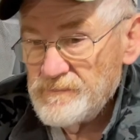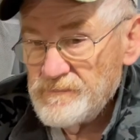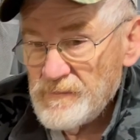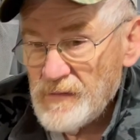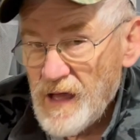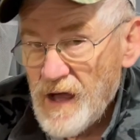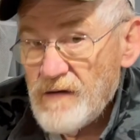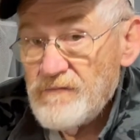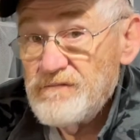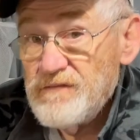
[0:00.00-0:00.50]

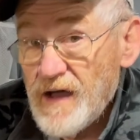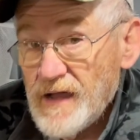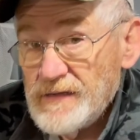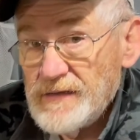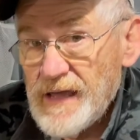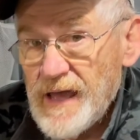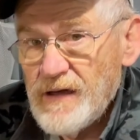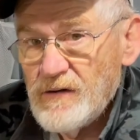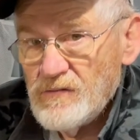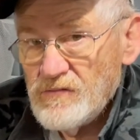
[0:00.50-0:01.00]
I'll find
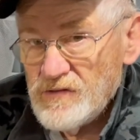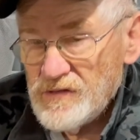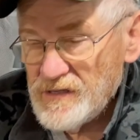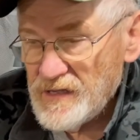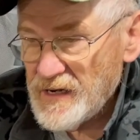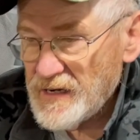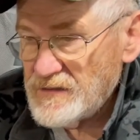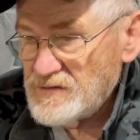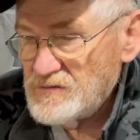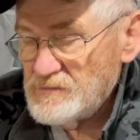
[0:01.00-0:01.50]
out over the
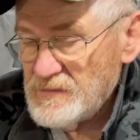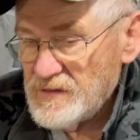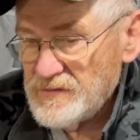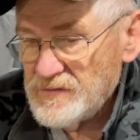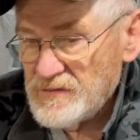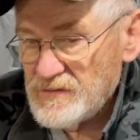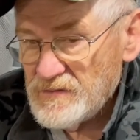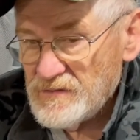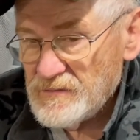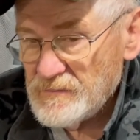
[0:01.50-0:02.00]
next
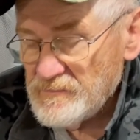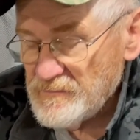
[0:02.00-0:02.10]
months.